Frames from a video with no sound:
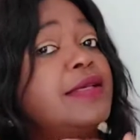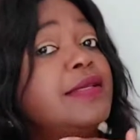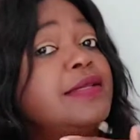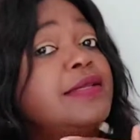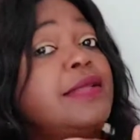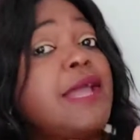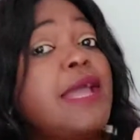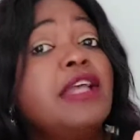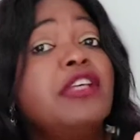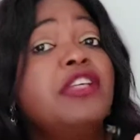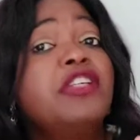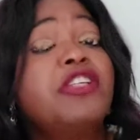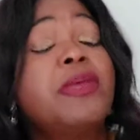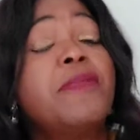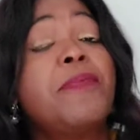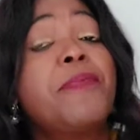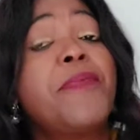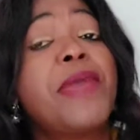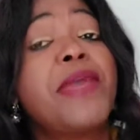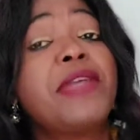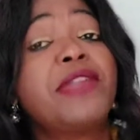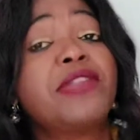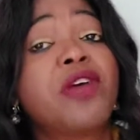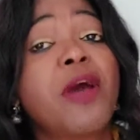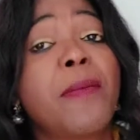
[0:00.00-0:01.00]
Then she
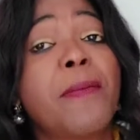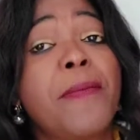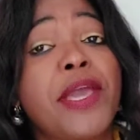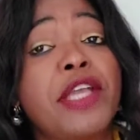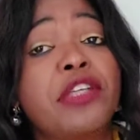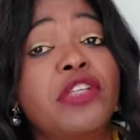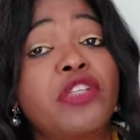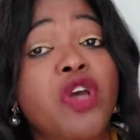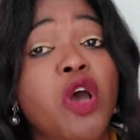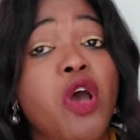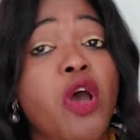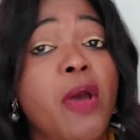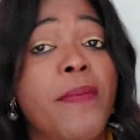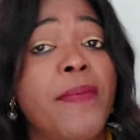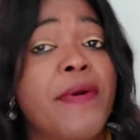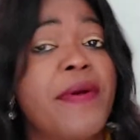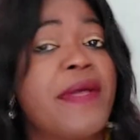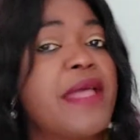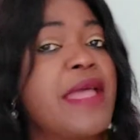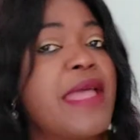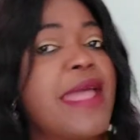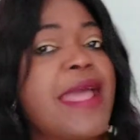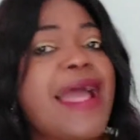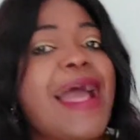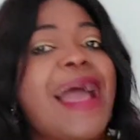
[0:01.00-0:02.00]
picked up a job
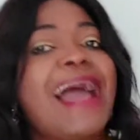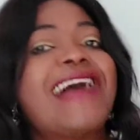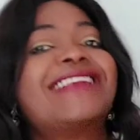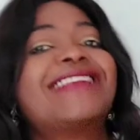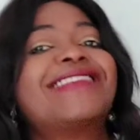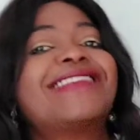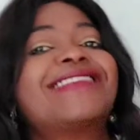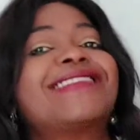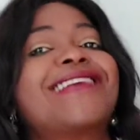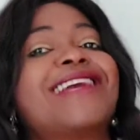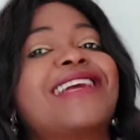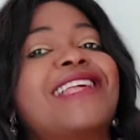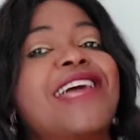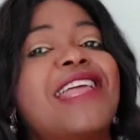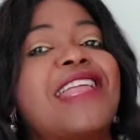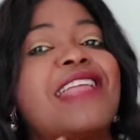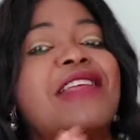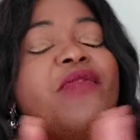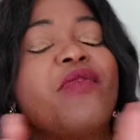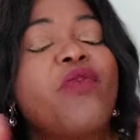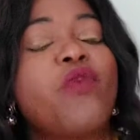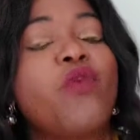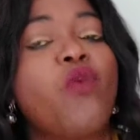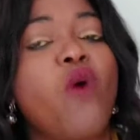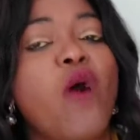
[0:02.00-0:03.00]
and
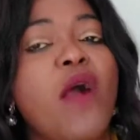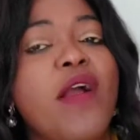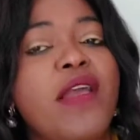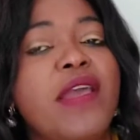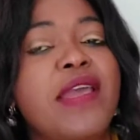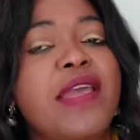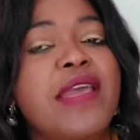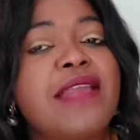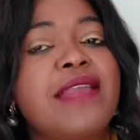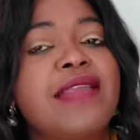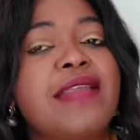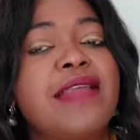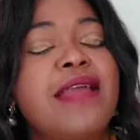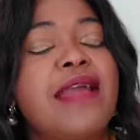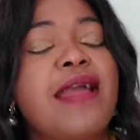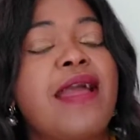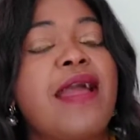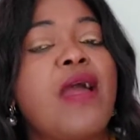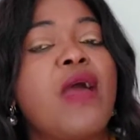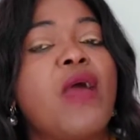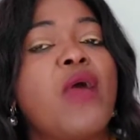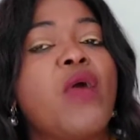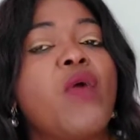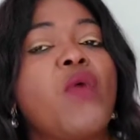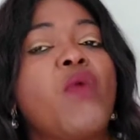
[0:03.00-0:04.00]
started working
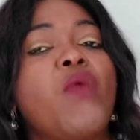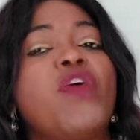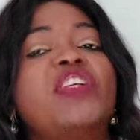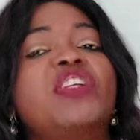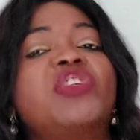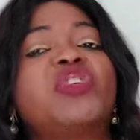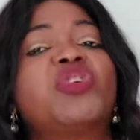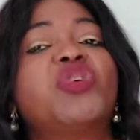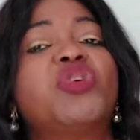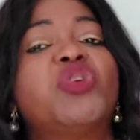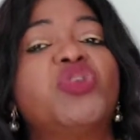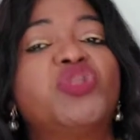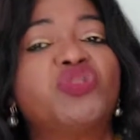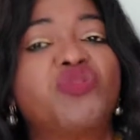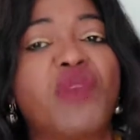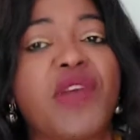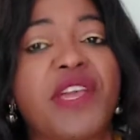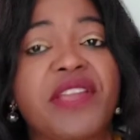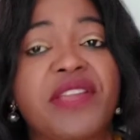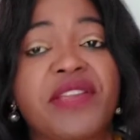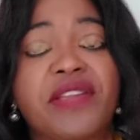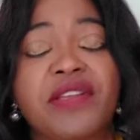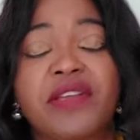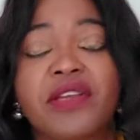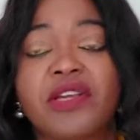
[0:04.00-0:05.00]
with
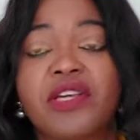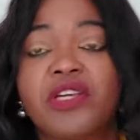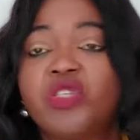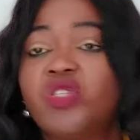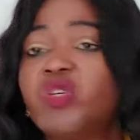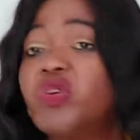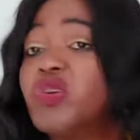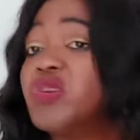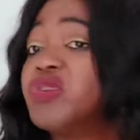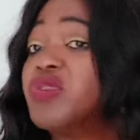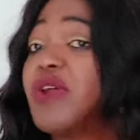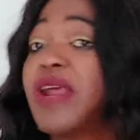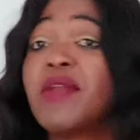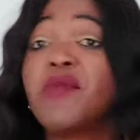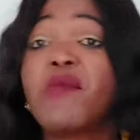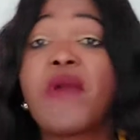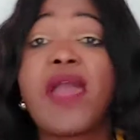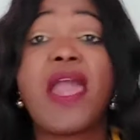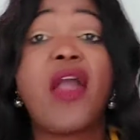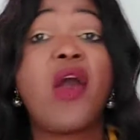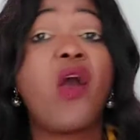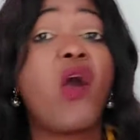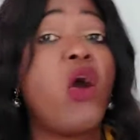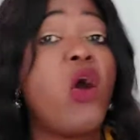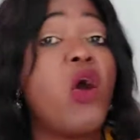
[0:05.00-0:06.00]
children. Children
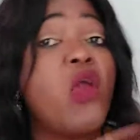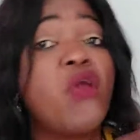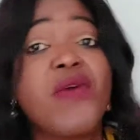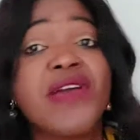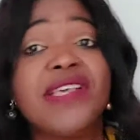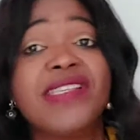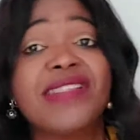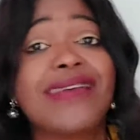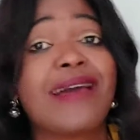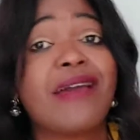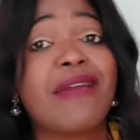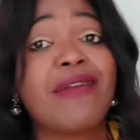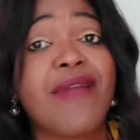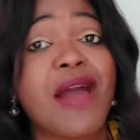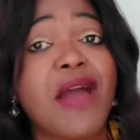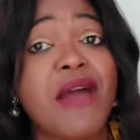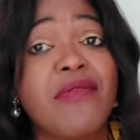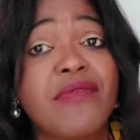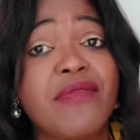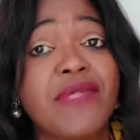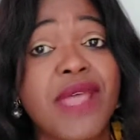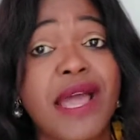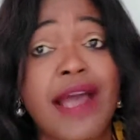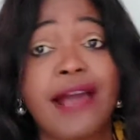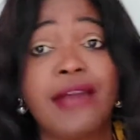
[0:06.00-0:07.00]
were always
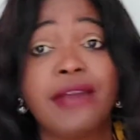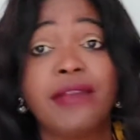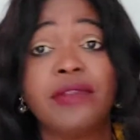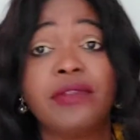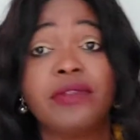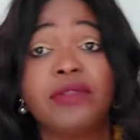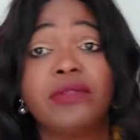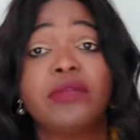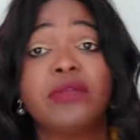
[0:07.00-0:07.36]
around her